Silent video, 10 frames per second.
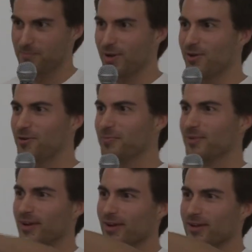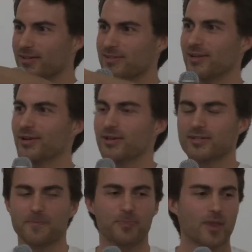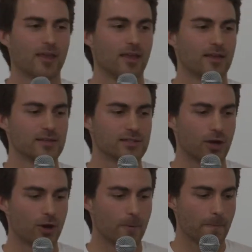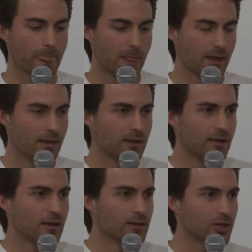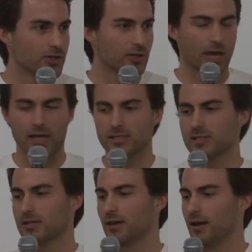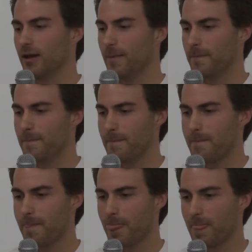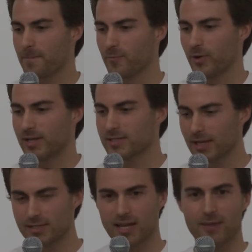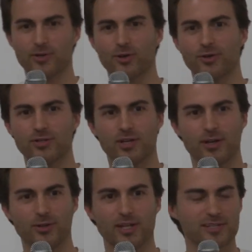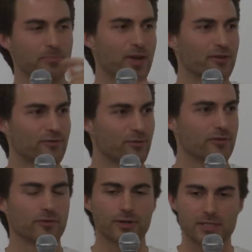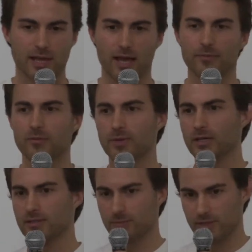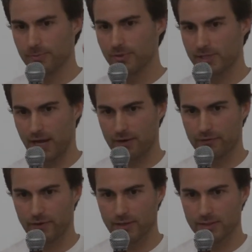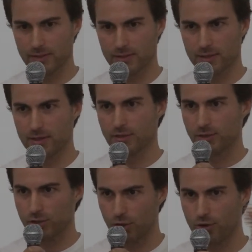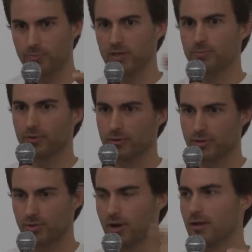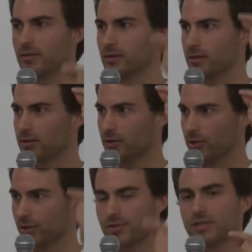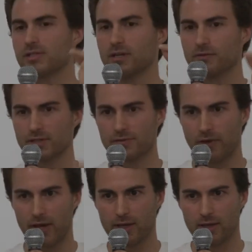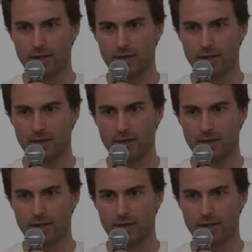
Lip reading: Boom. There it is. There it is. So, look, you guys, when I say it's time to go to jail, that's a metaphor for it's time to make some deeper sacrifices, to show people the urgency of this fight,